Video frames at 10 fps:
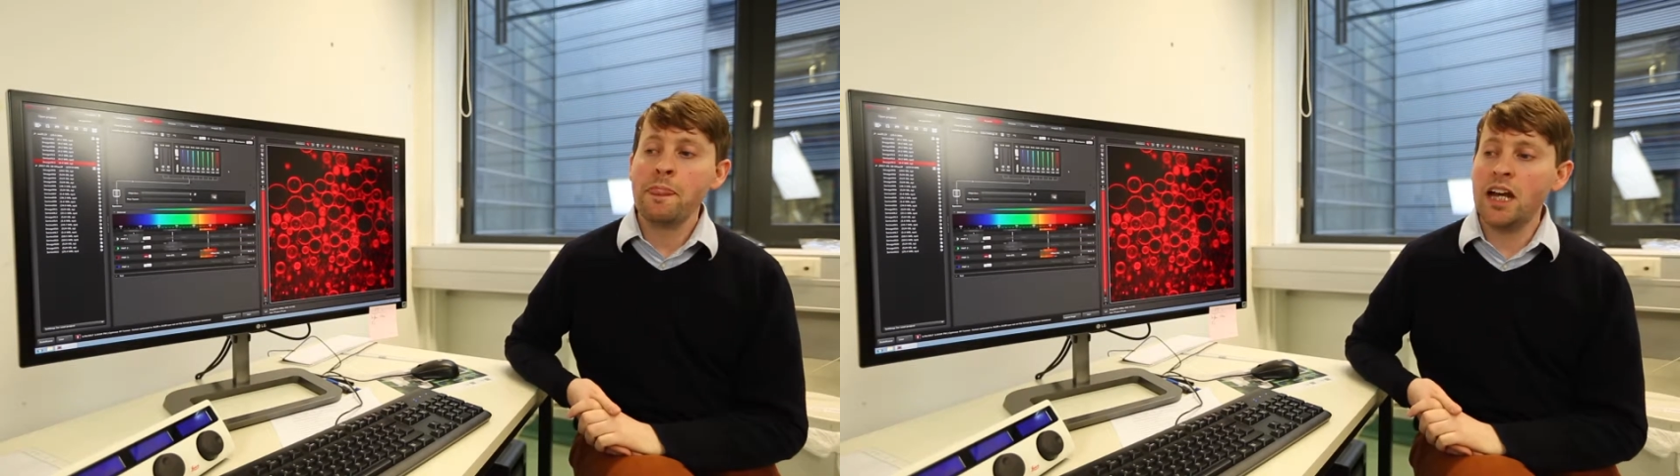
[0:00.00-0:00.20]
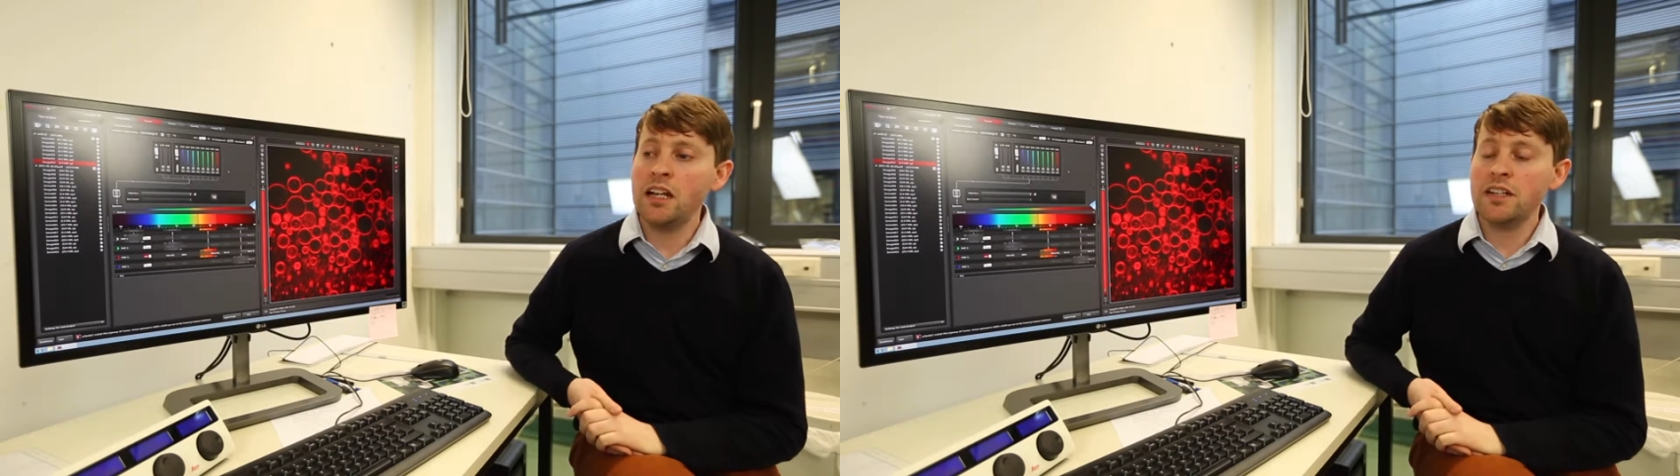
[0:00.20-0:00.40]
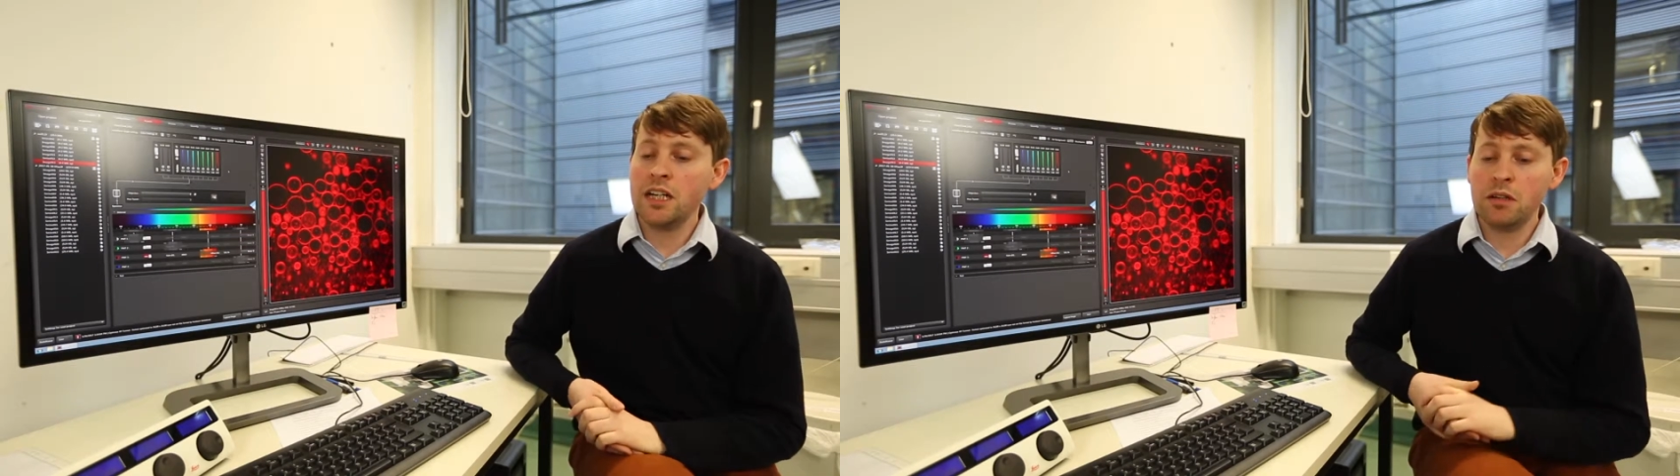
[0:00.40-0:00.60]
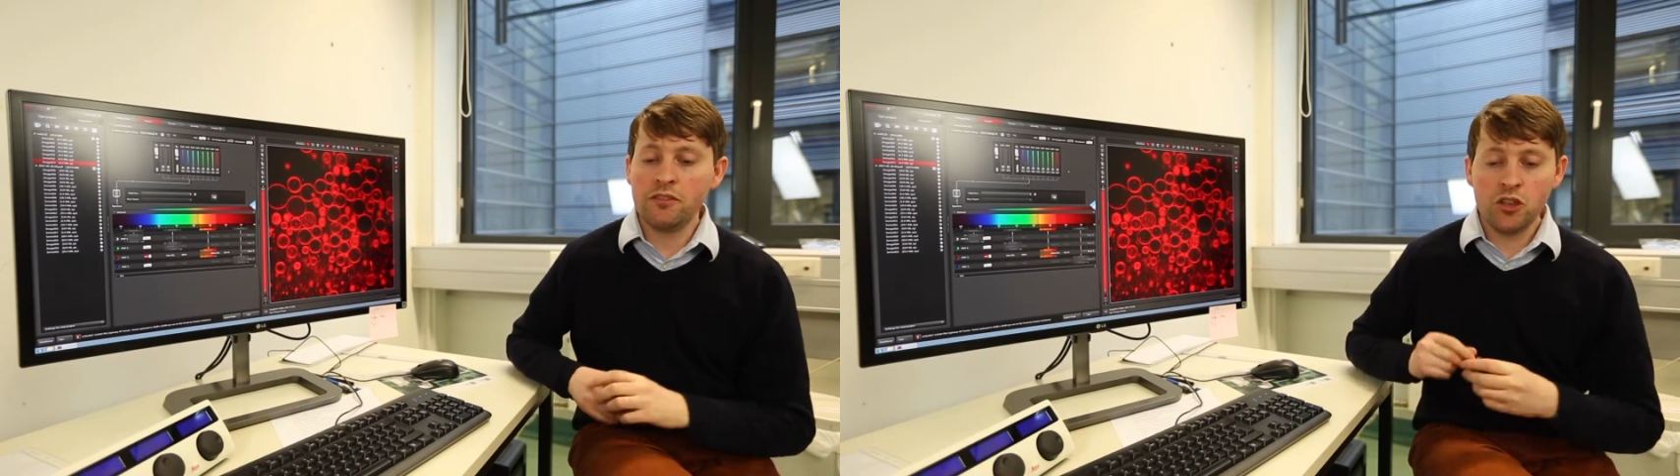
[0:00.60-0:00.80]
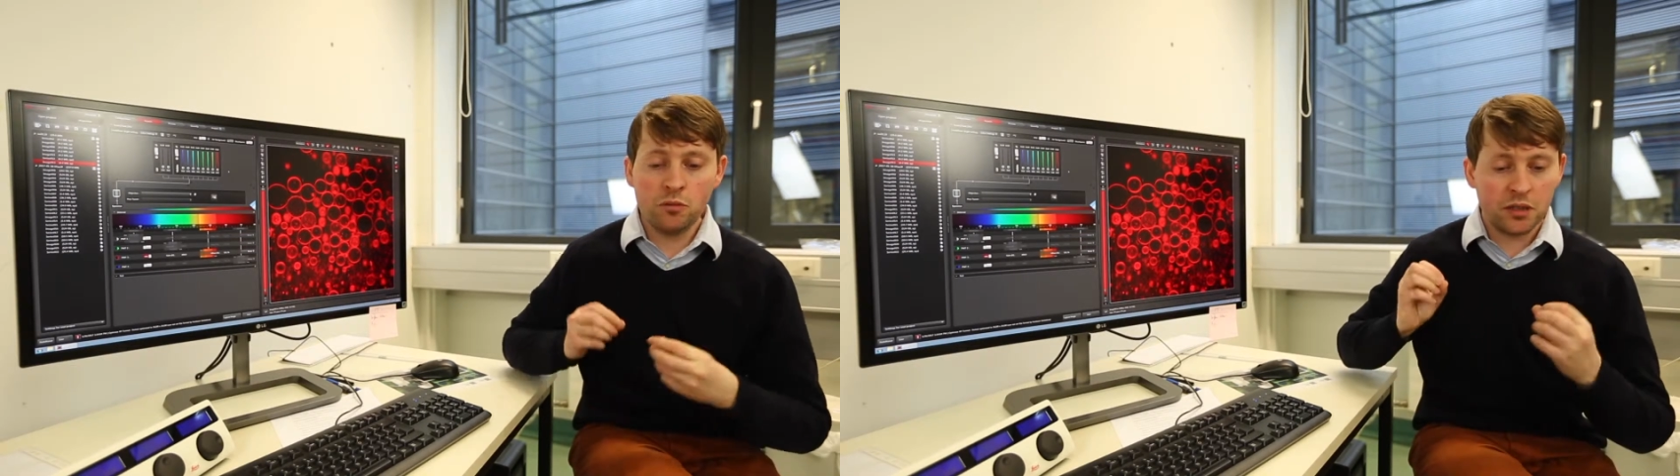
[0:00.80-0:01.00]
And
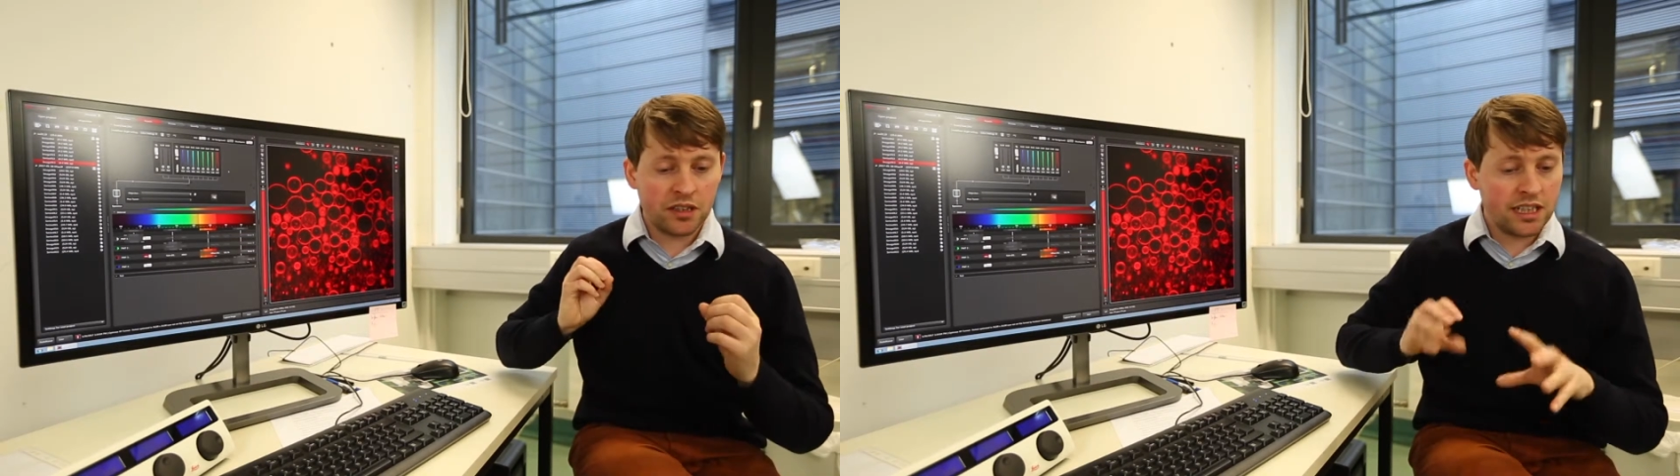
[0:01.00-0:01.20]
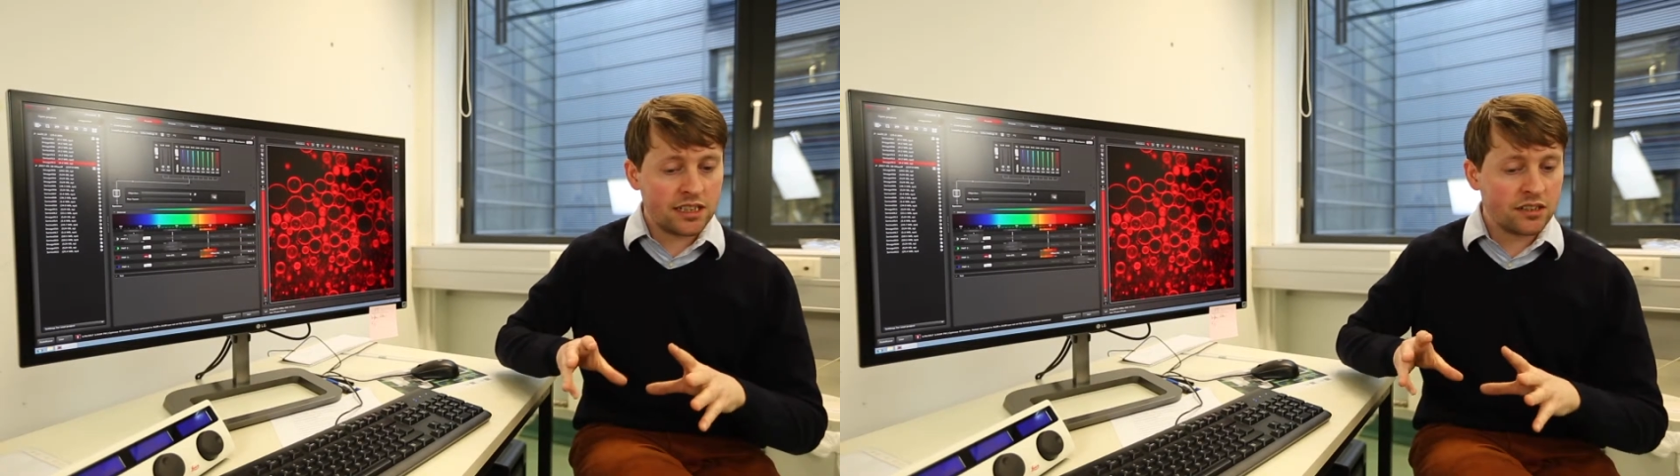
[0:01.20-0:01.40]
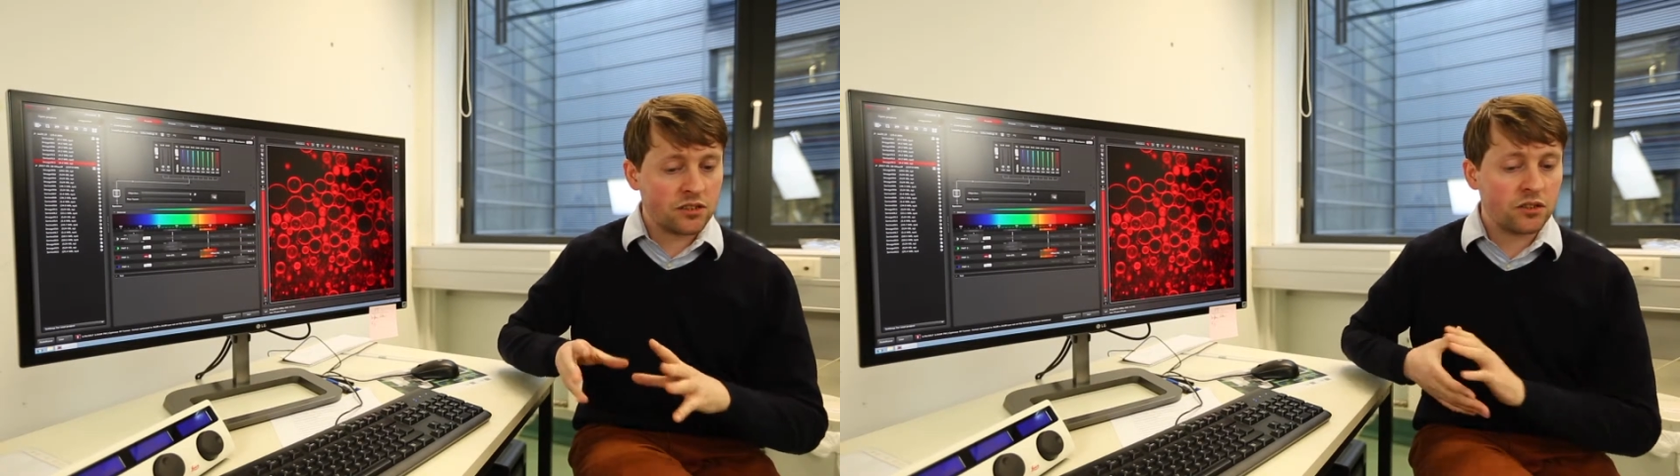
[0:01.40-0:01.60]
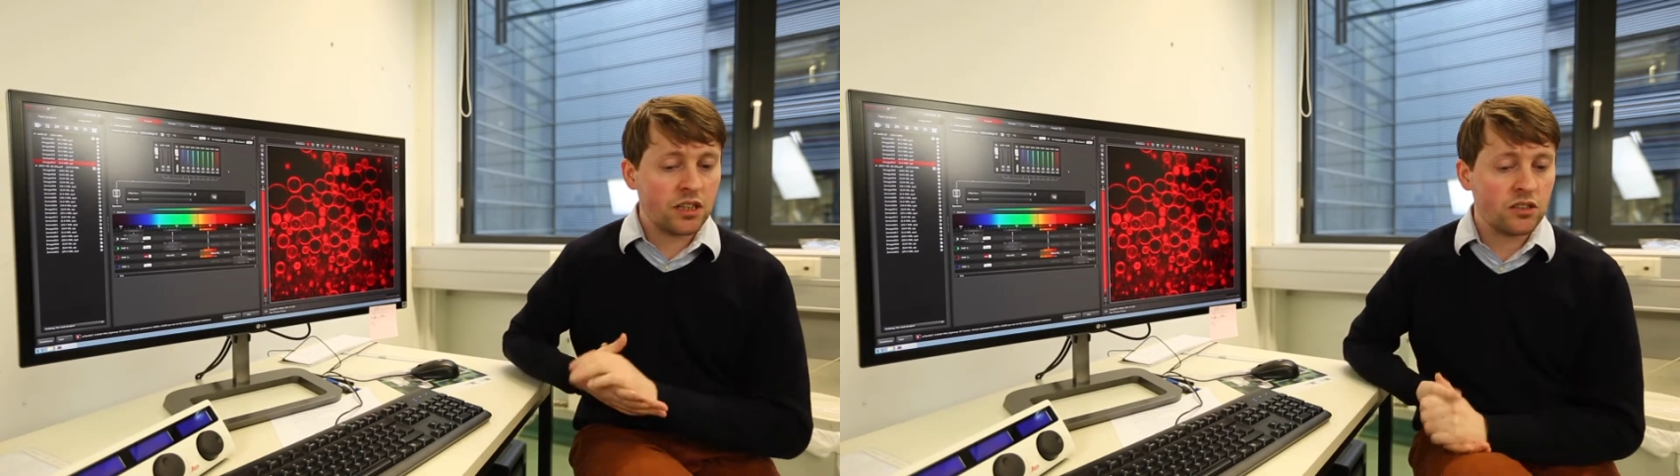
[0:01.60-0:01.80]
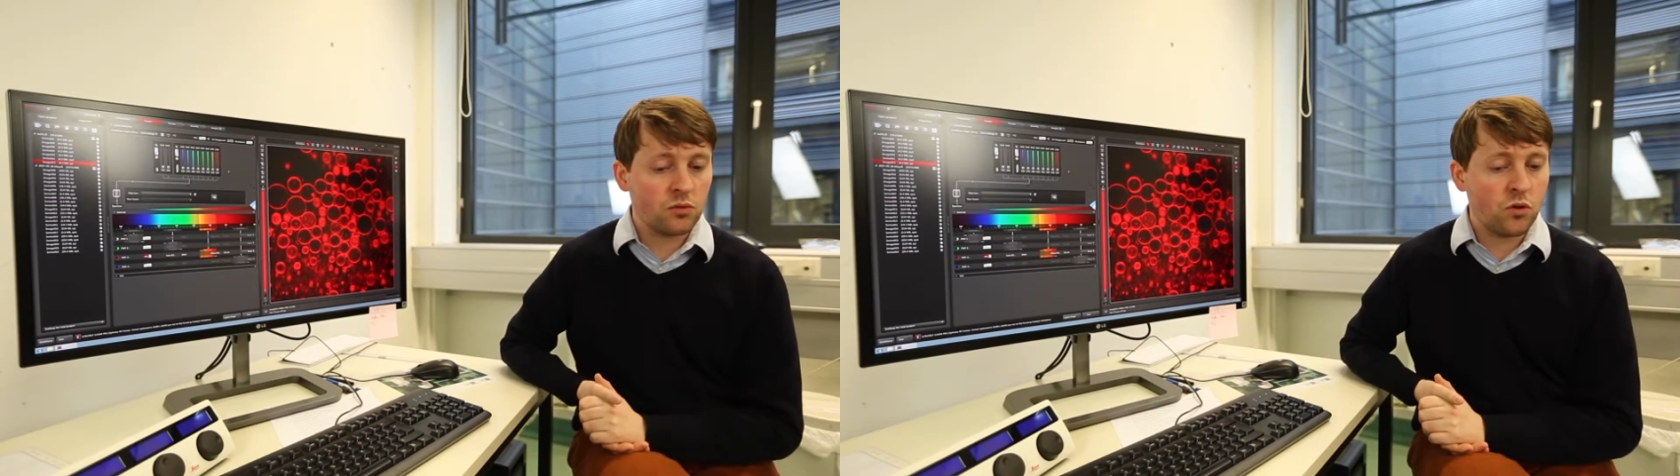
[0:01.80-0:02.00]
if you put these
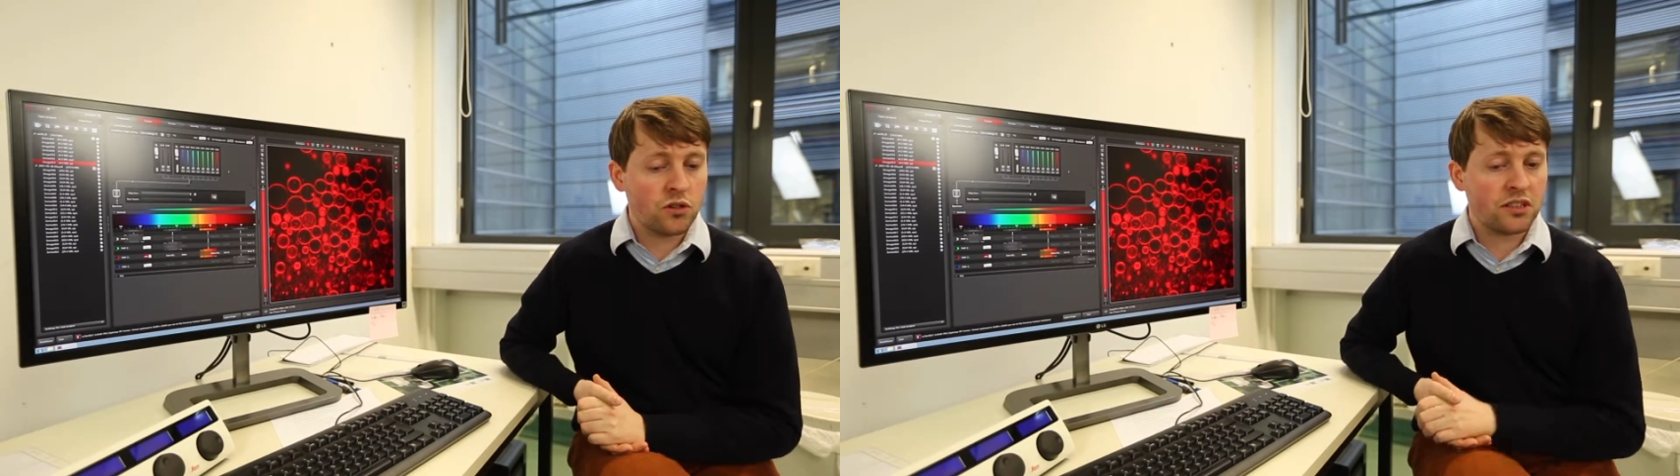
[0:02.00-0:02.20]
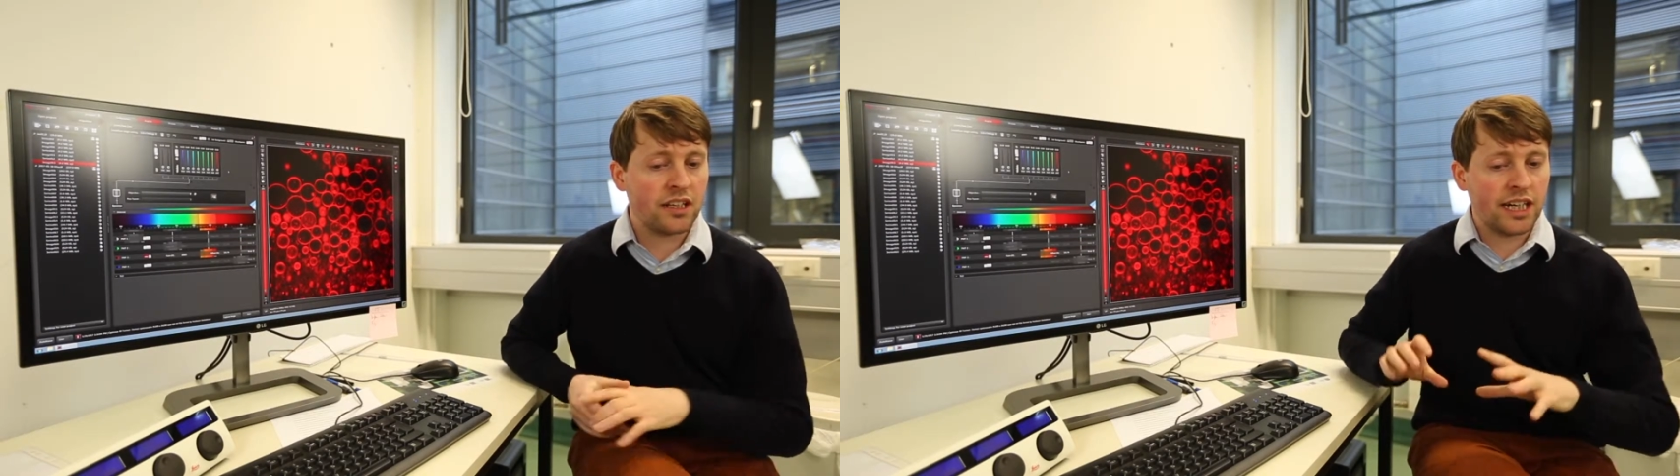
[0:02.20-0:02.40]
into water,